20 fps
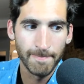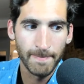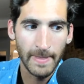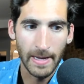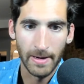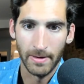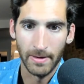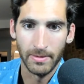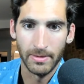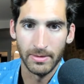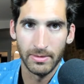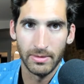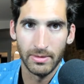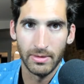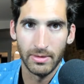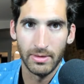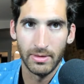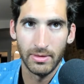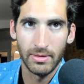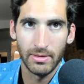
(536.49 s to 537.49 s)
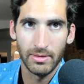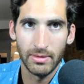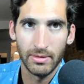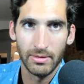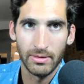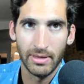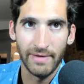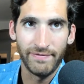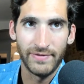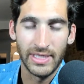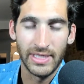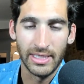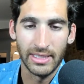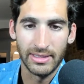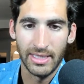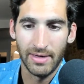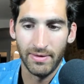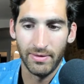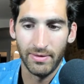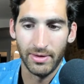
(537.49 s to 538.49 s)
I don't know, left
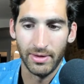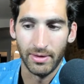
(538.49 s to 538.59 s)
DSM